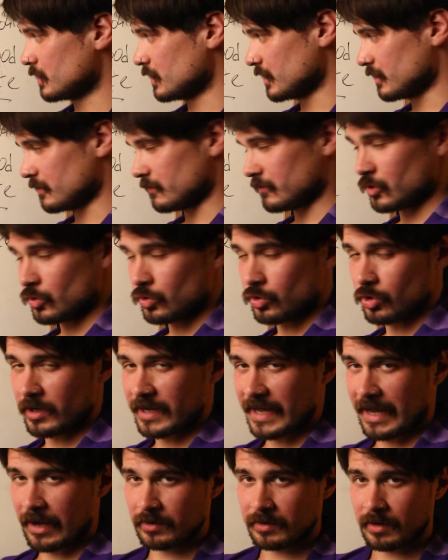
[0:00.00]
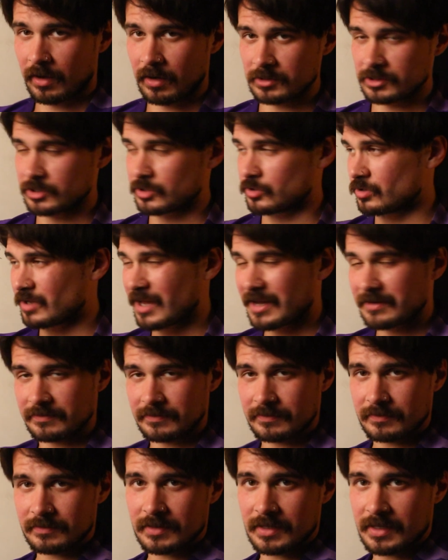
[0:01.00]
If you look out onto your
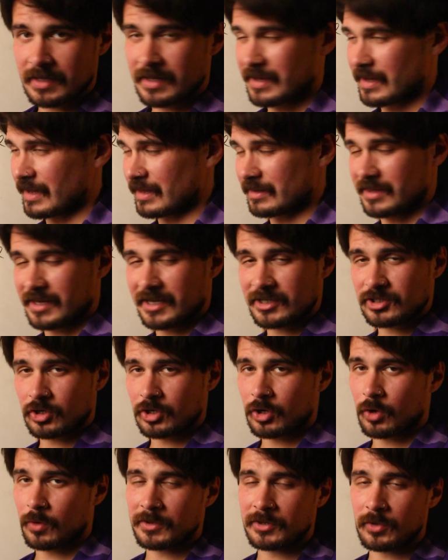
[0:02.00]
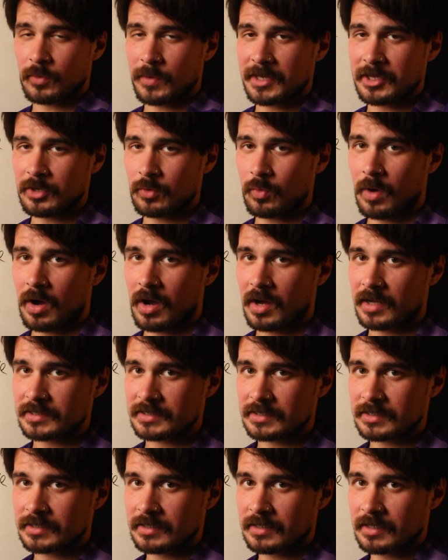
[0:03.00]
life and things aren't going the way you
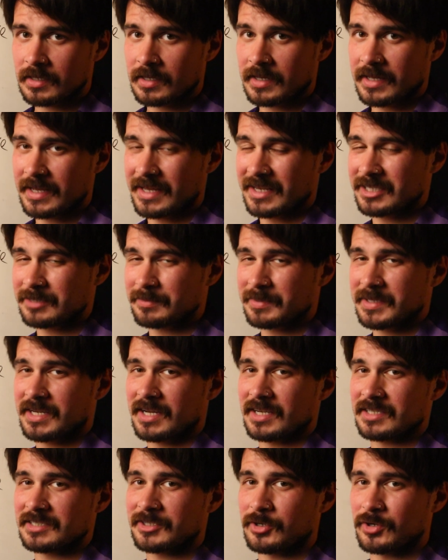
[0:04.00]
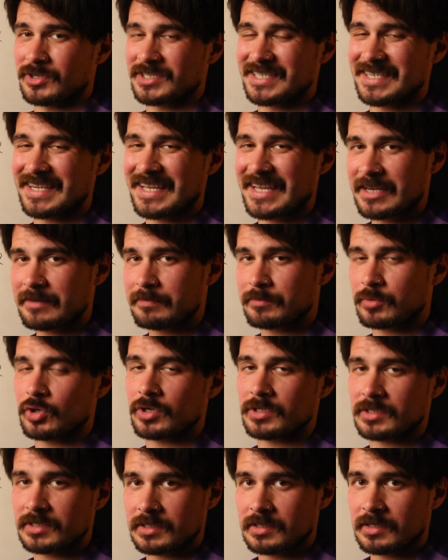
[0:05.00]
want, it is because there is an
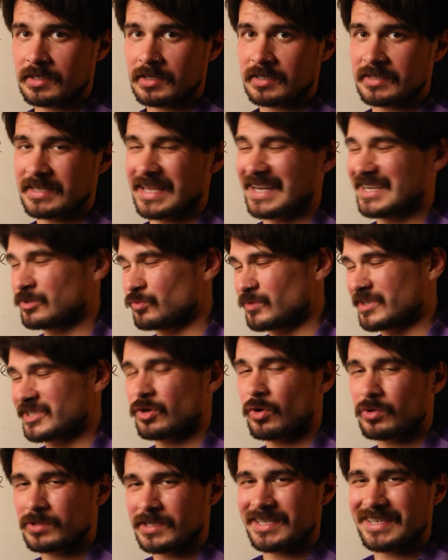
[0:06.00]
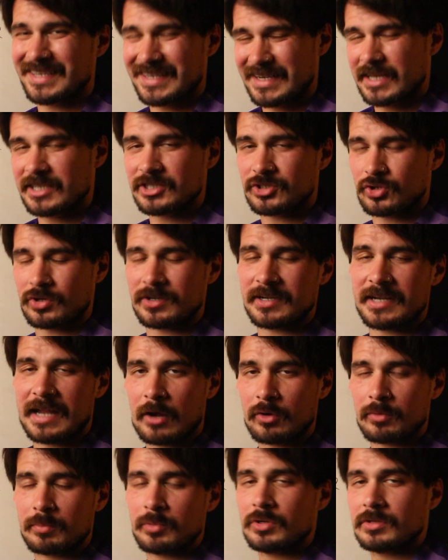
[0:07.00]
input that is resulting in a certain
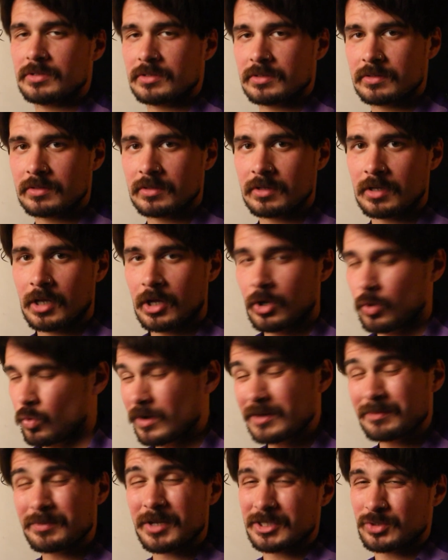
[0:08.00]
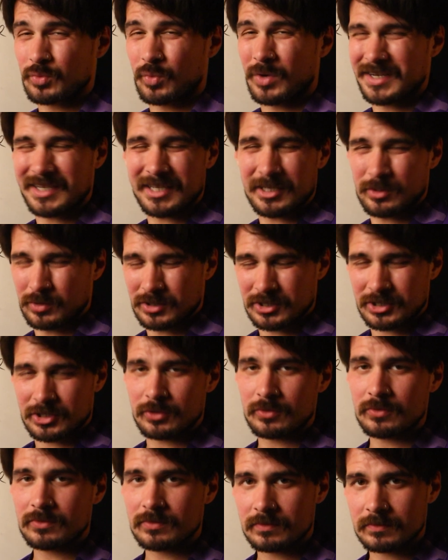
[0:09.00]
output. 1 + 1 =
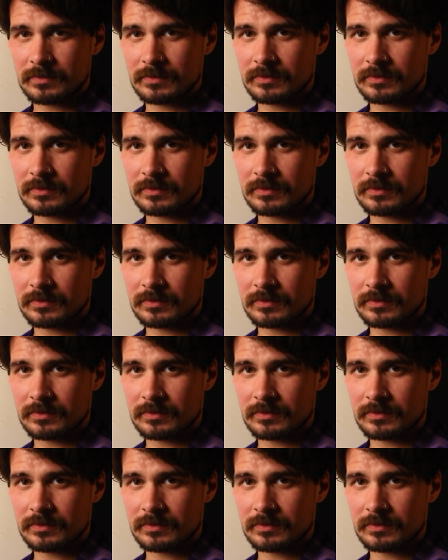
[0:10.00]
2,